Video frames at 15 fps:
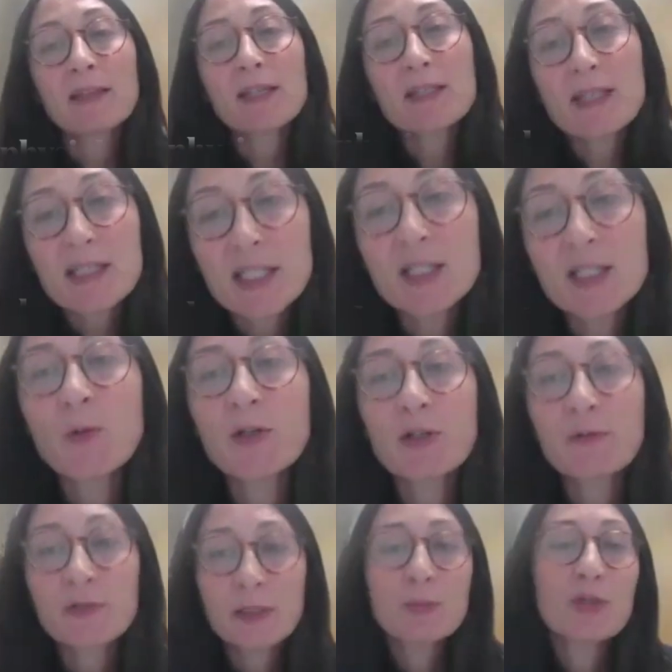think this is
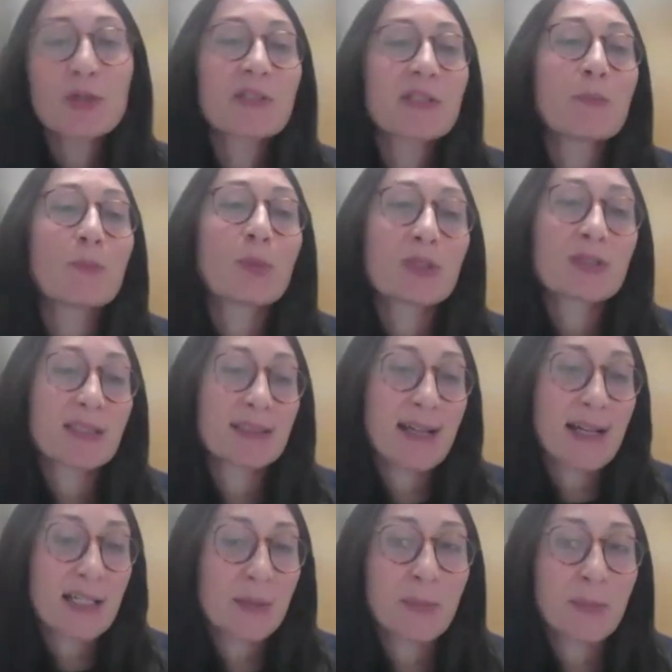one of the most
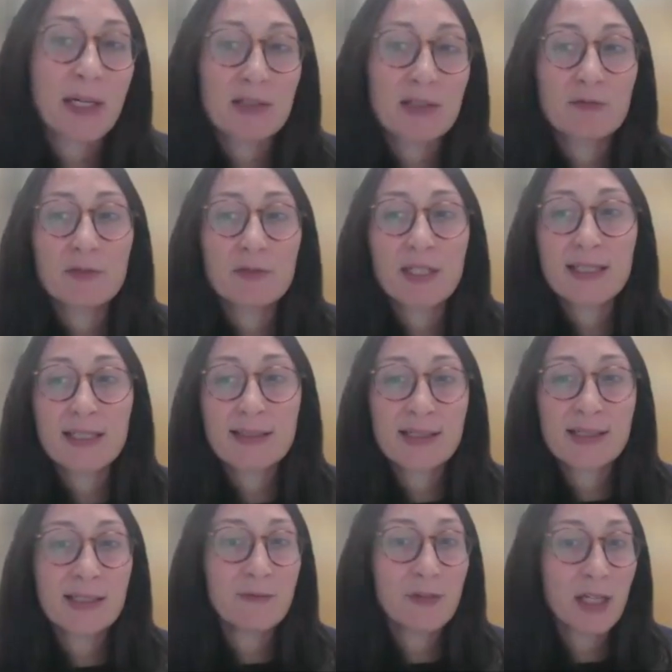important aspects of this
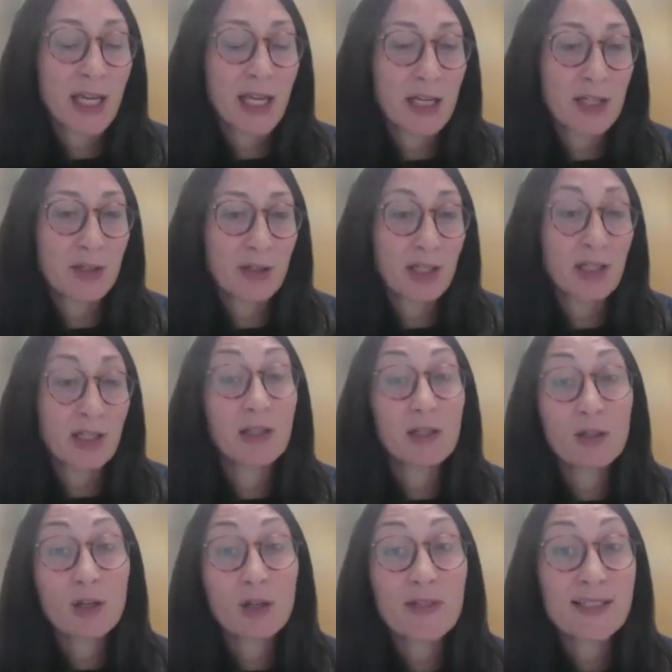classification and a
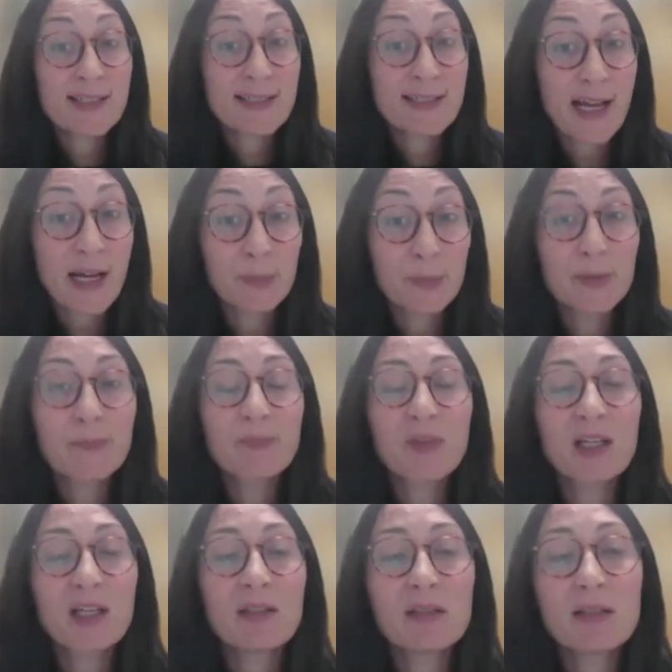novel step.
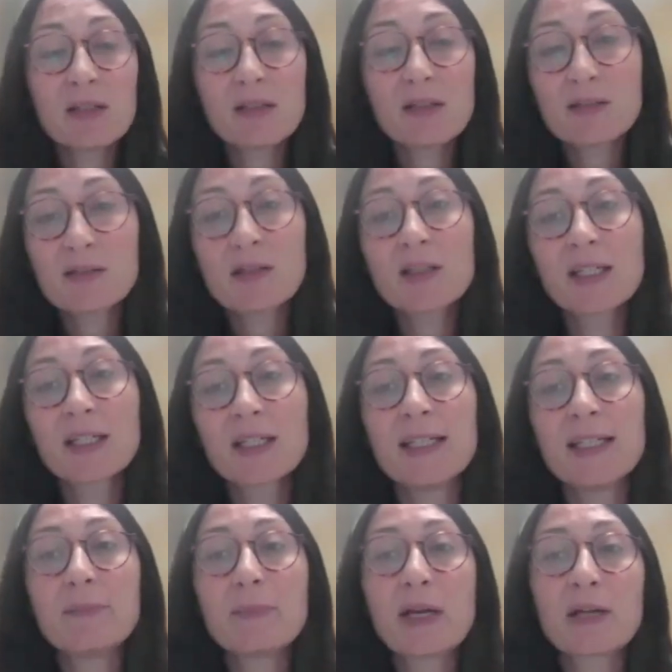Indeed,
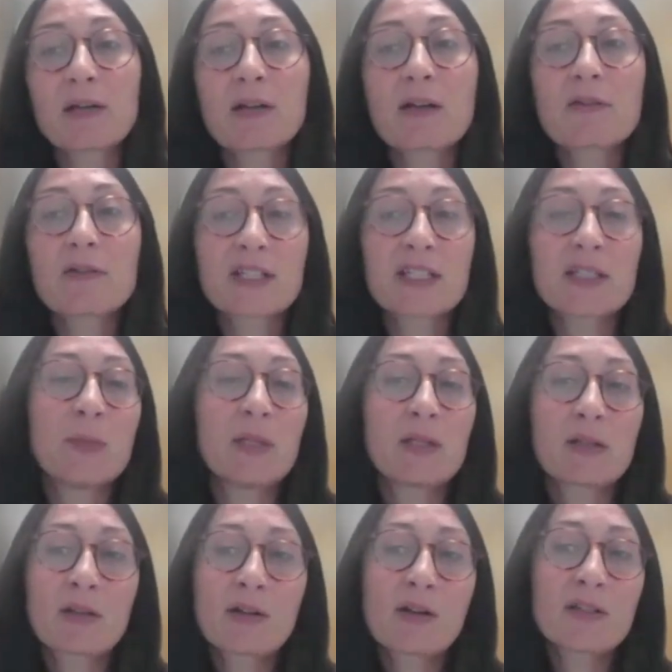historically, myoclonus has
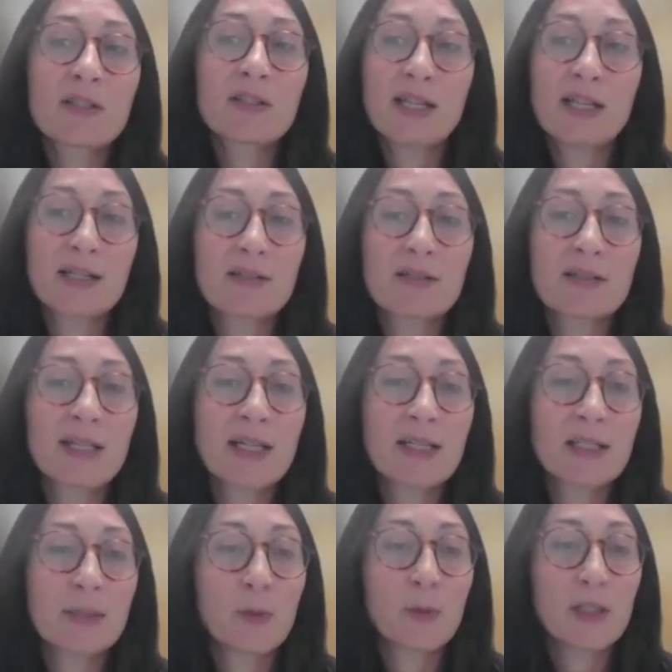been closely
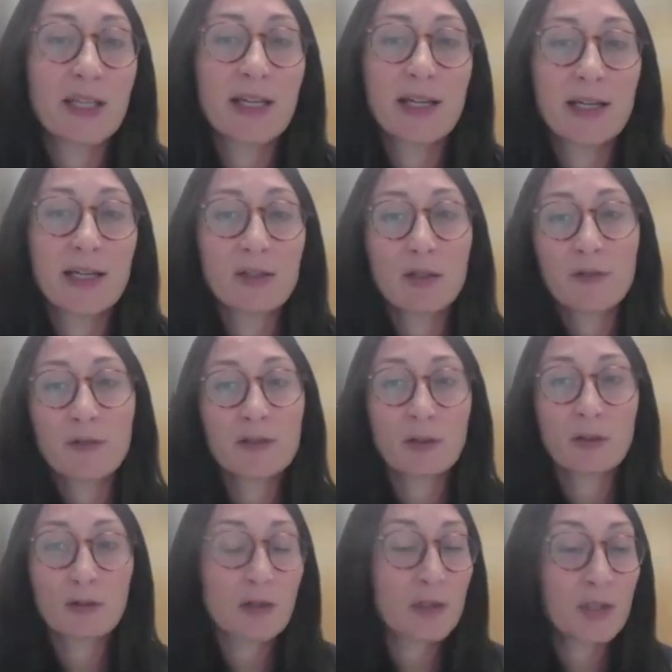associated with the
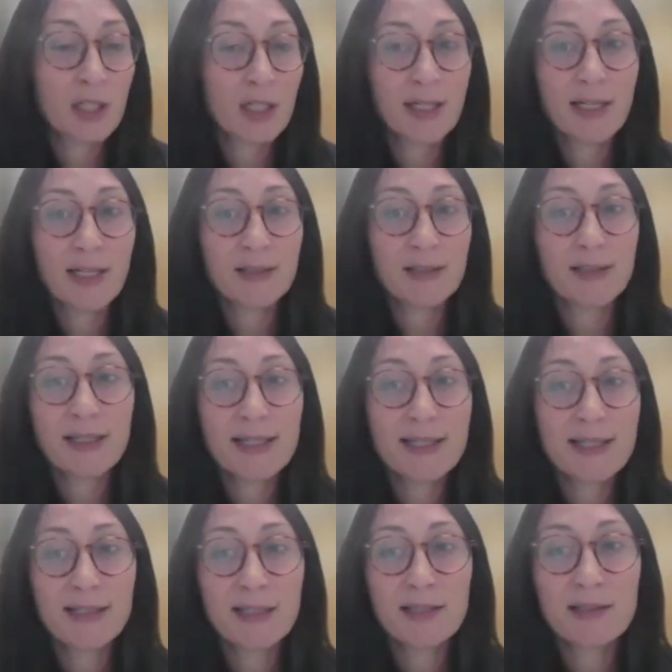neurophysiological
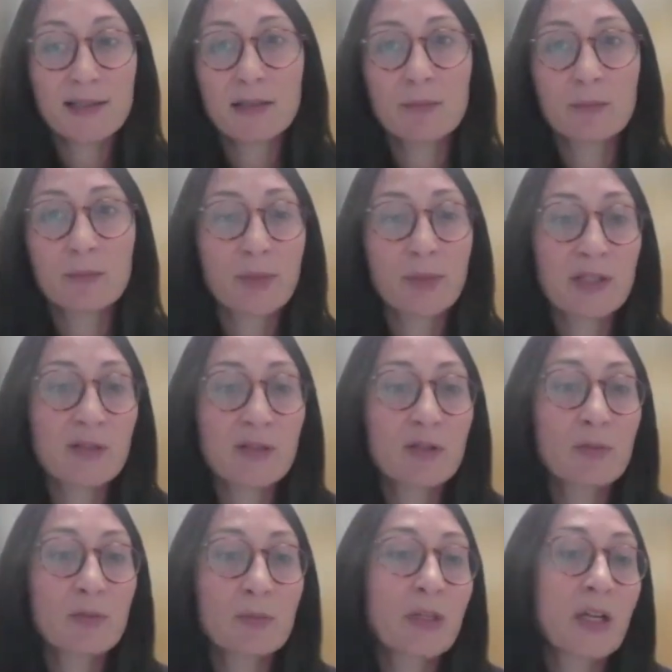characteristics and
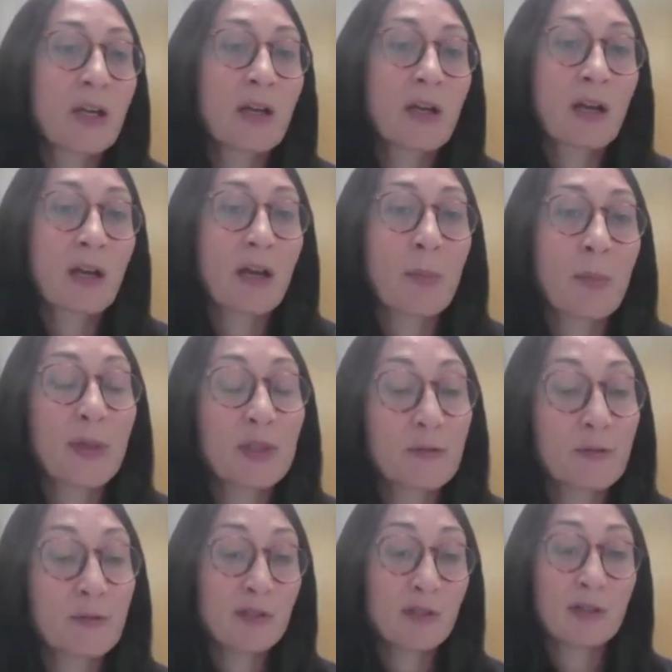presumed
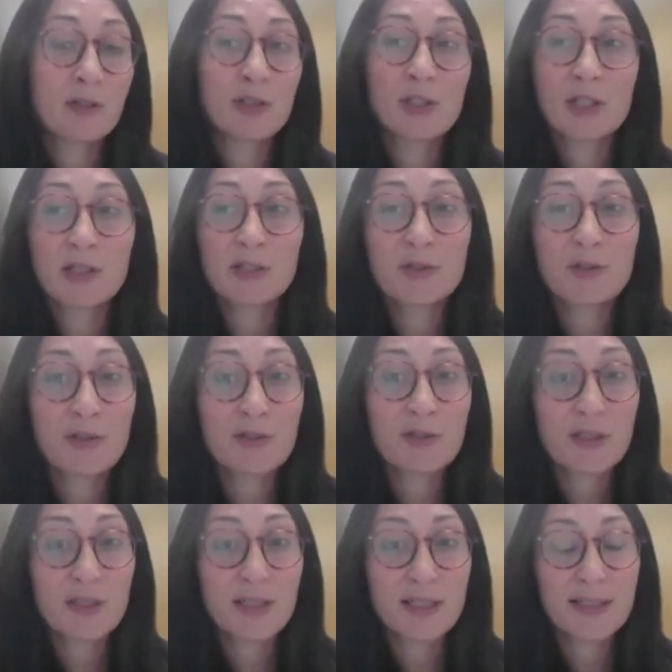pathophysiological
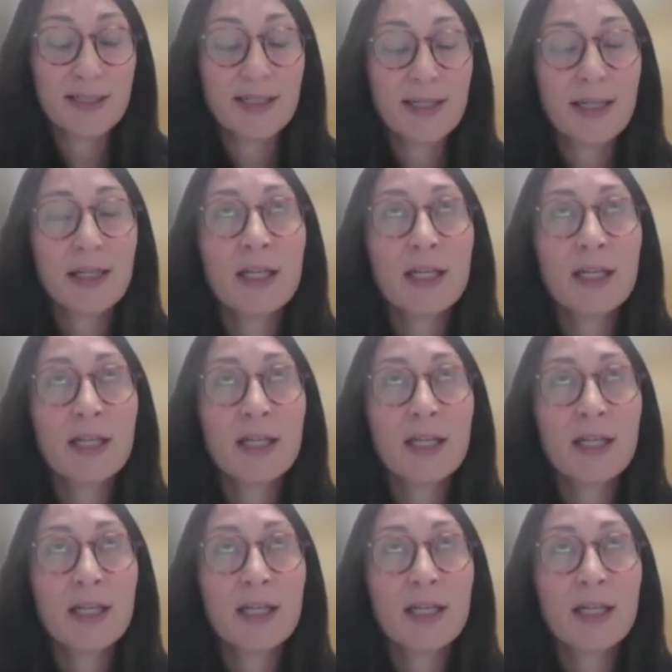sources.